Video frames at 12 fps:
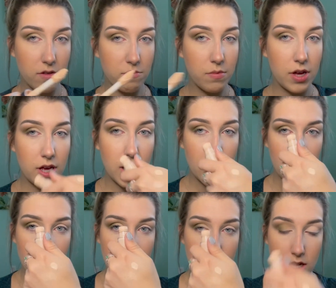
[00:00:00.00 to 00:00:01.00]
of my
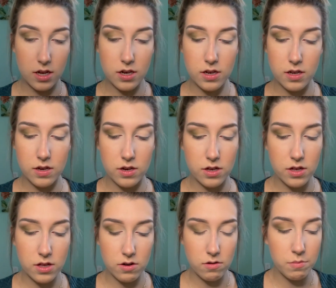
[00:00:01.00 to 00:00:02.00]
hand, just a
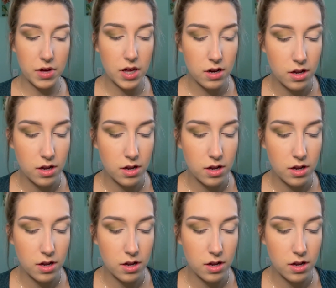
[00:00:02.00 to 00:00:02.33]
little bit.